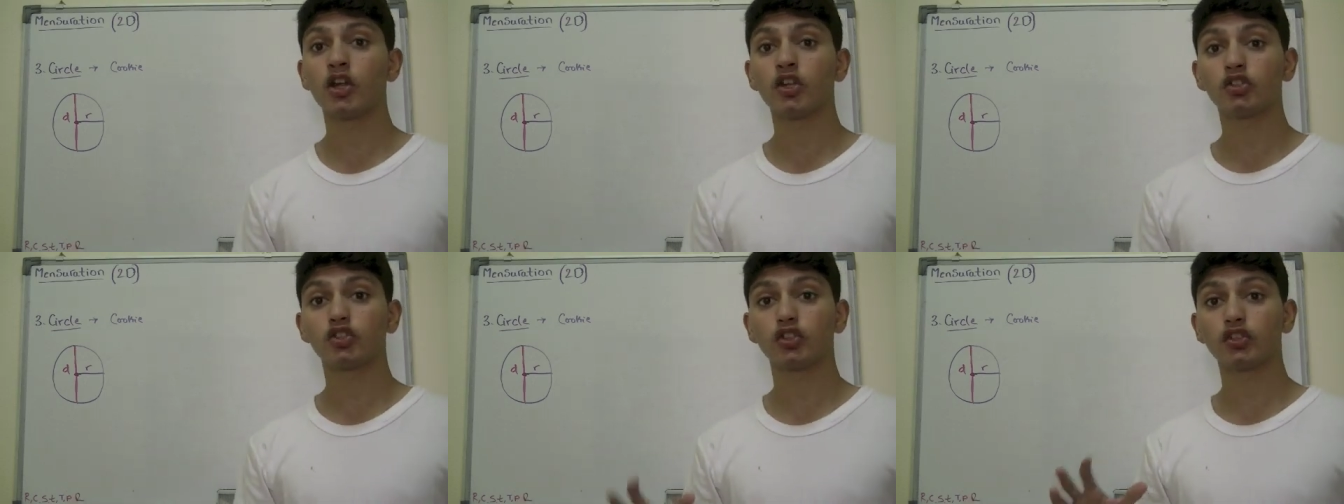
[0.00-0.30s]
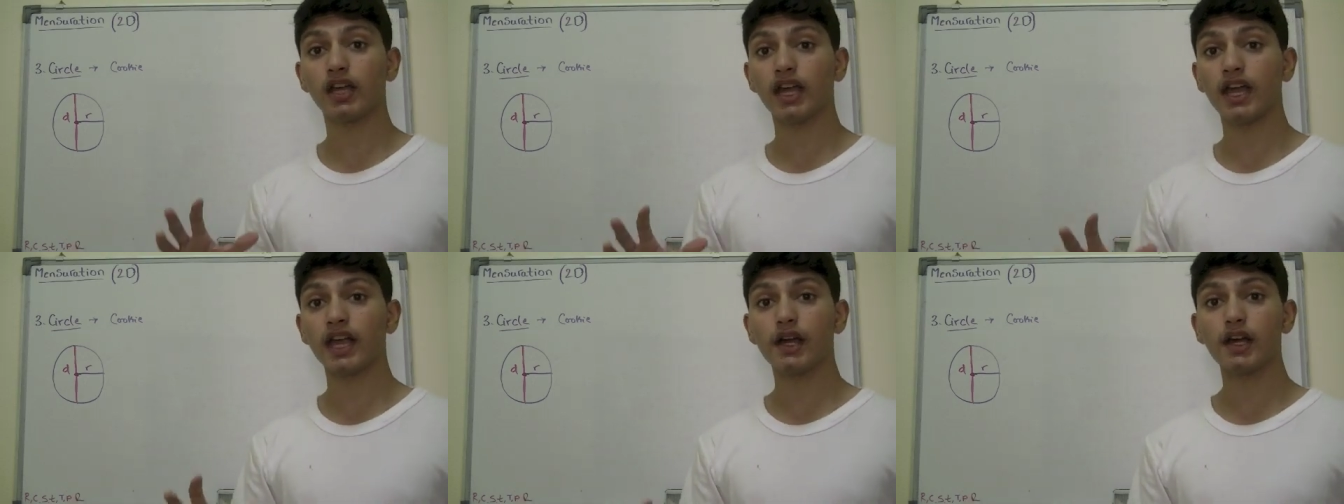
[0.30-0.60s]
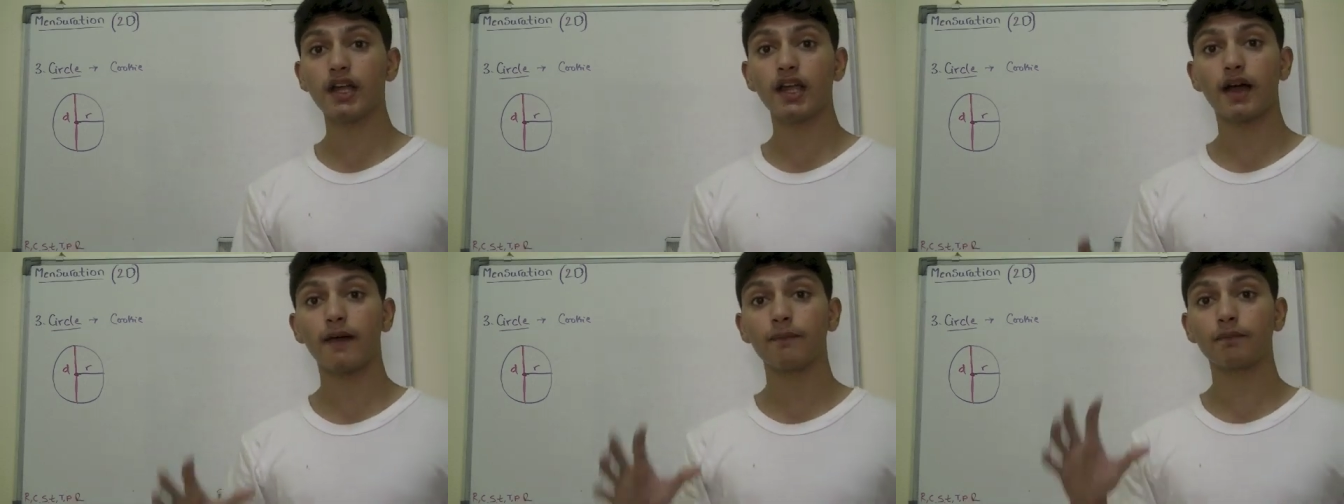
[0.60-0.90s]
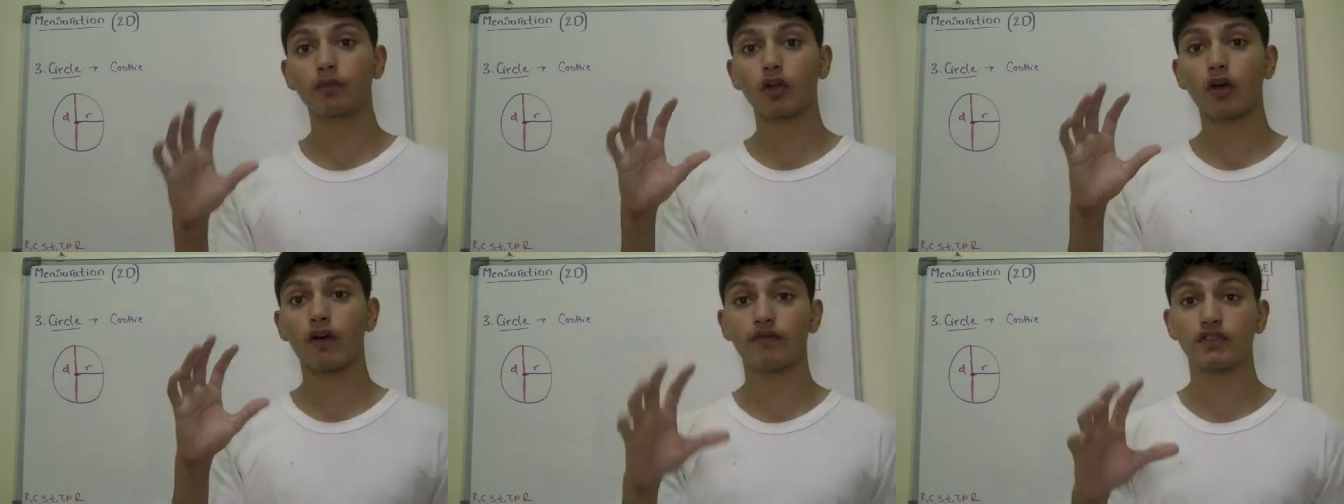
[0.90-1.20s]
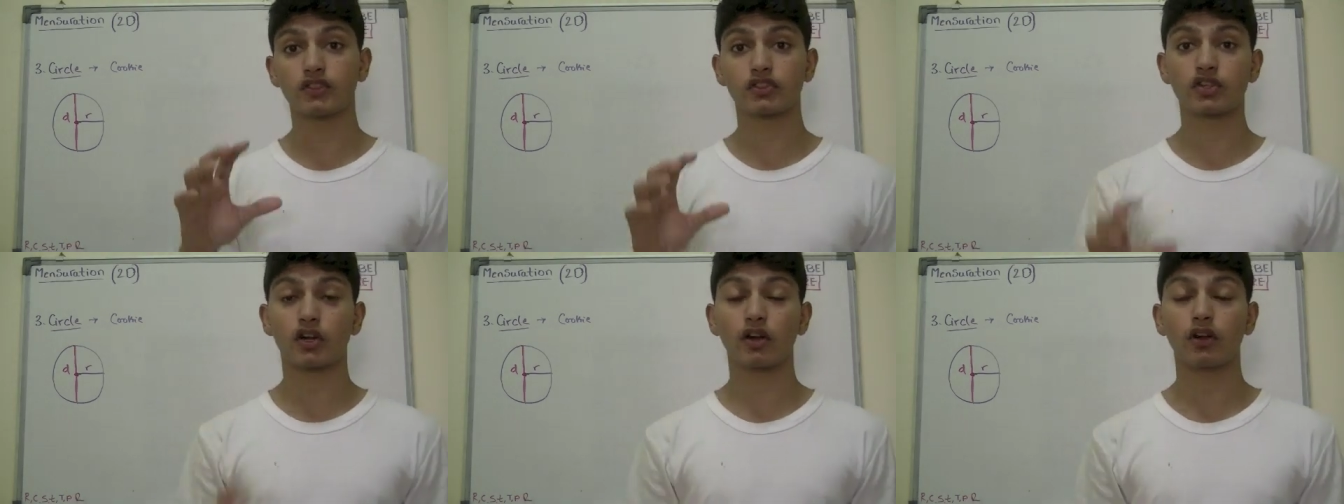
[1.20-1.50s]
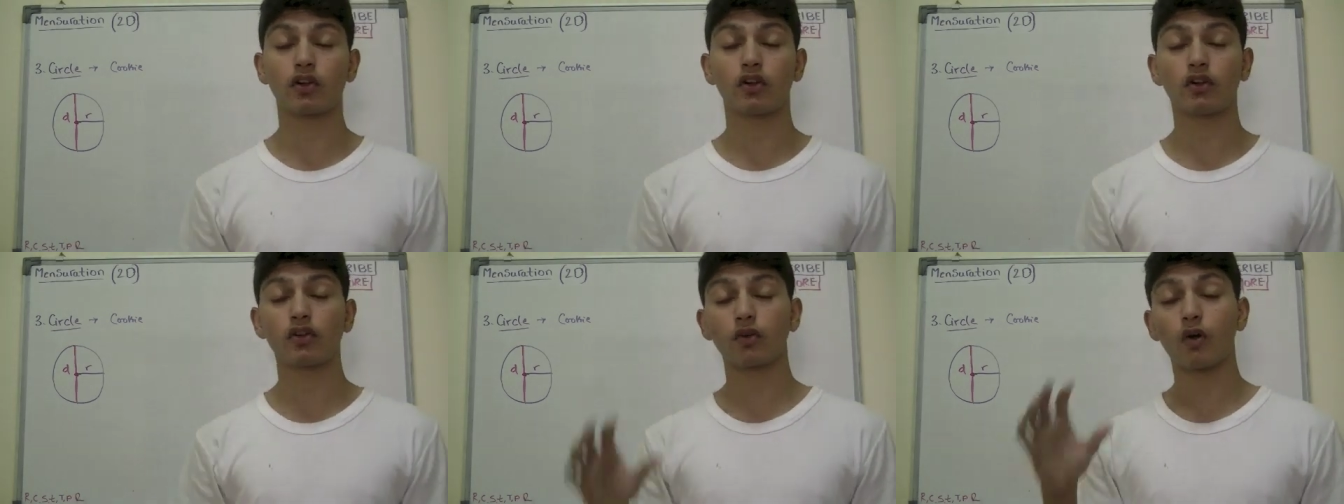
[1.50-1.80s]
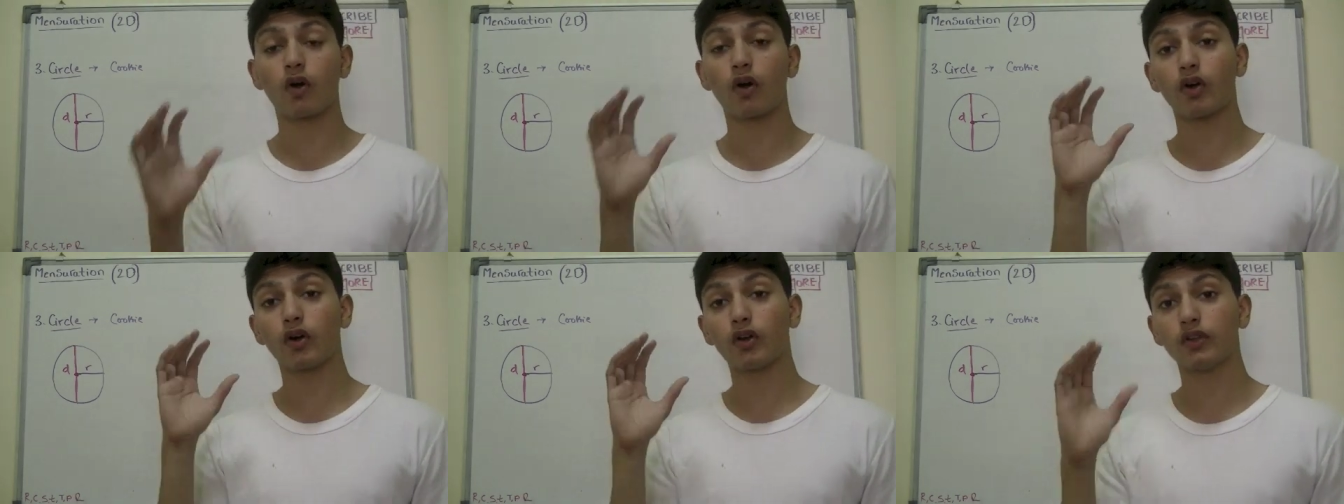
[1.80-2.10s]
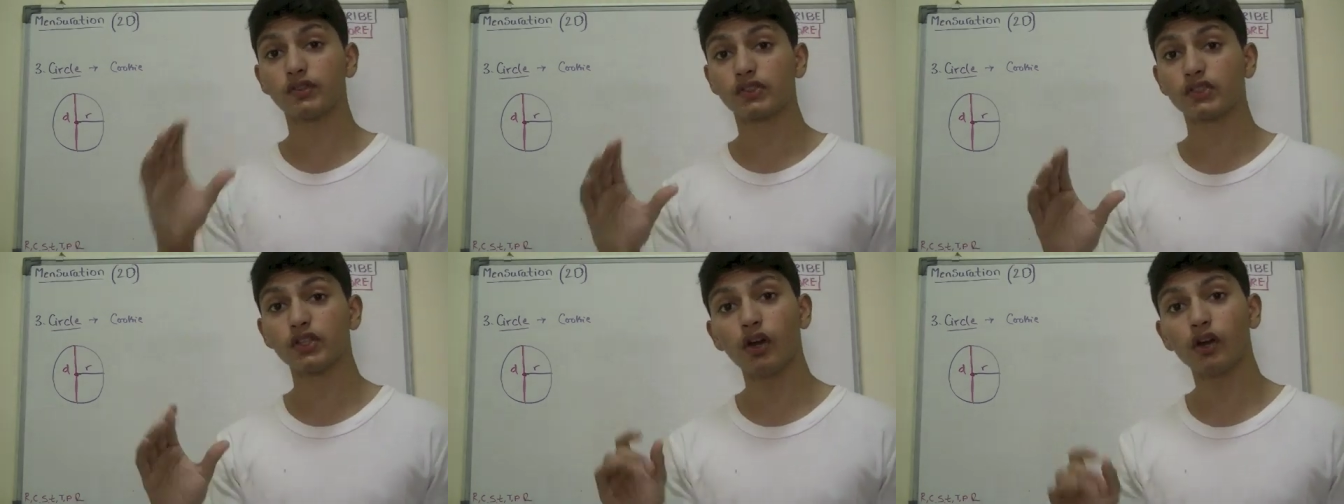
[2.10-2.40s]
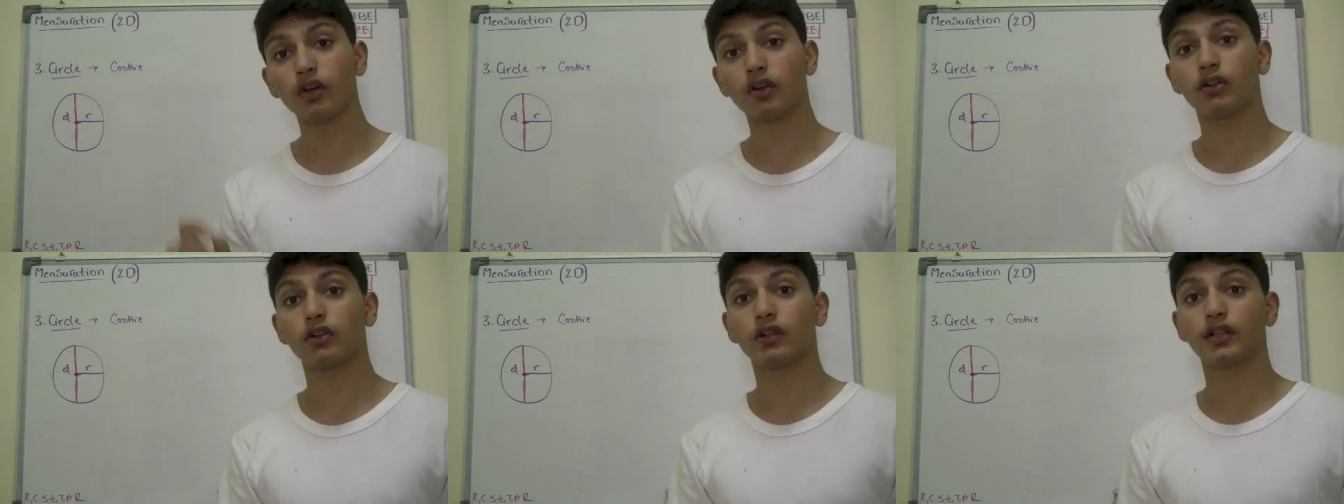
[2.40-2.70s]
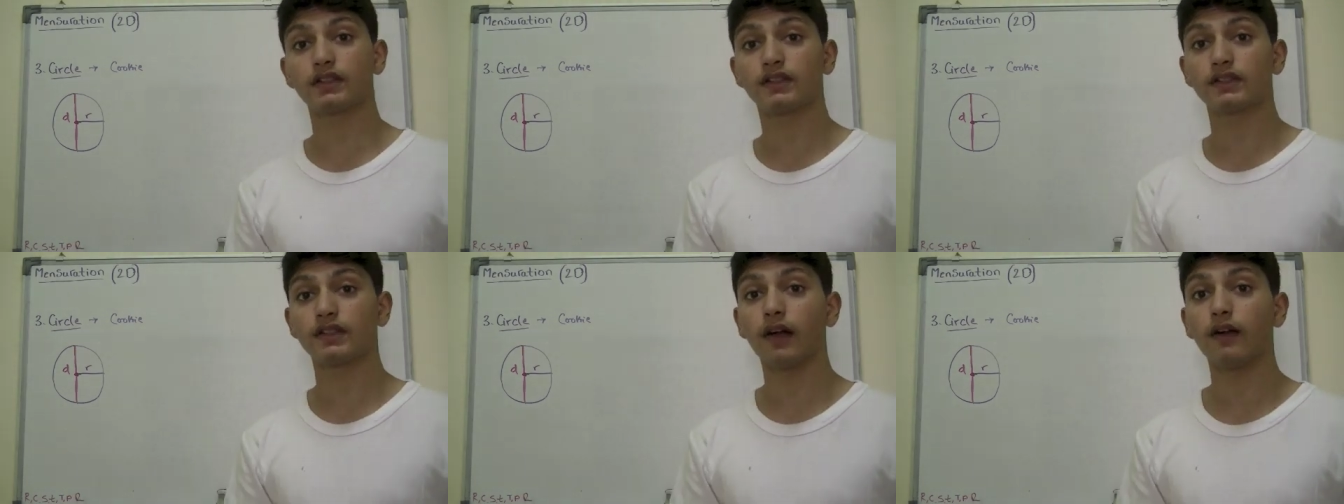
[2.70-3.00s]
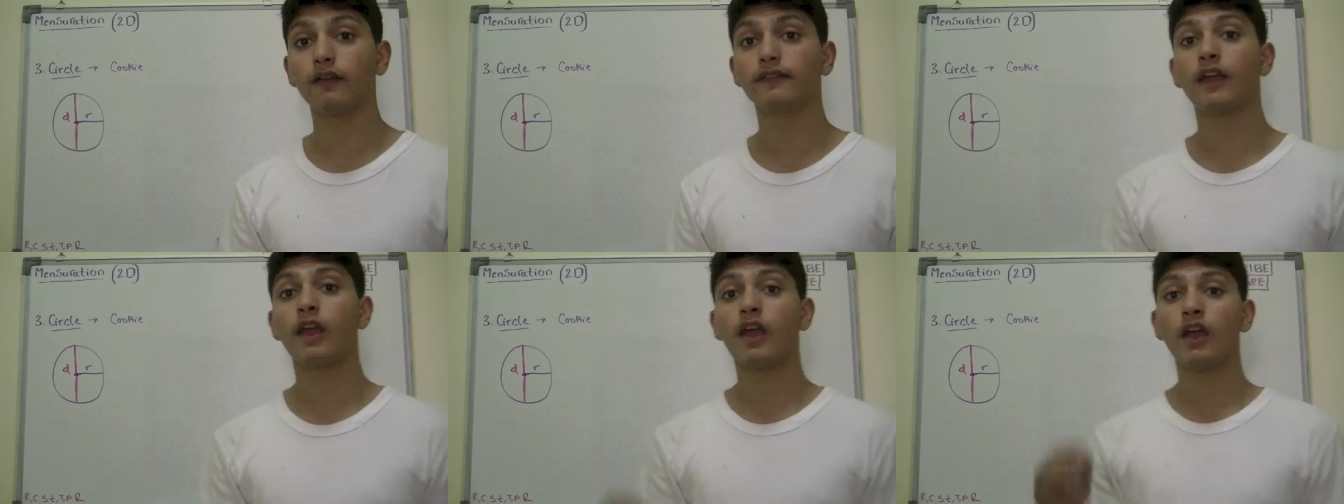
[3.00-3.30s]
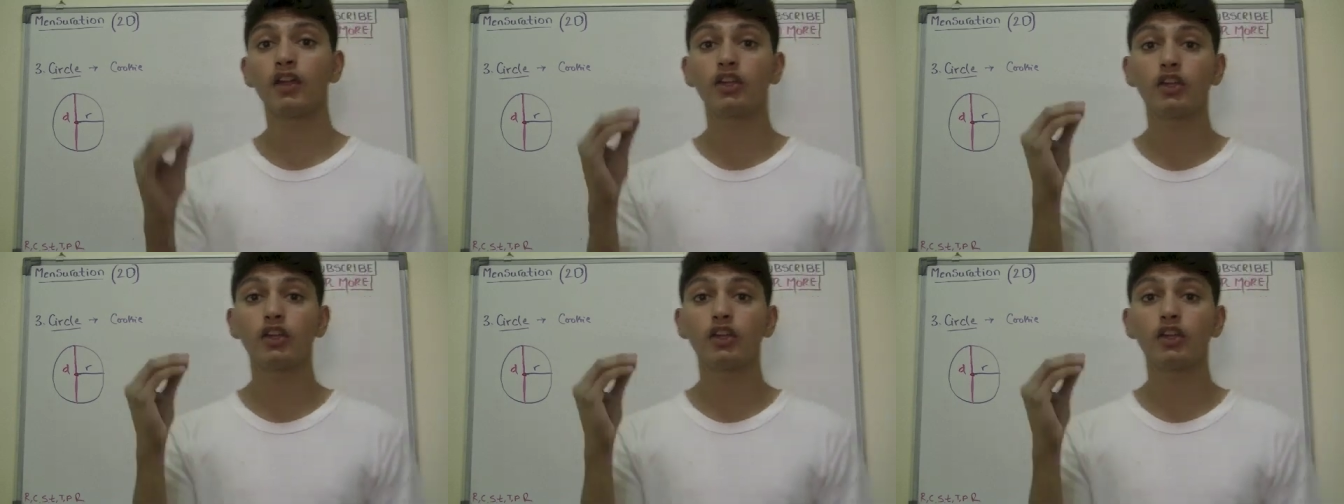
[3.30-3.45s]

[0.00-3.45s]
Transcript: So the area of a circle or circle itself,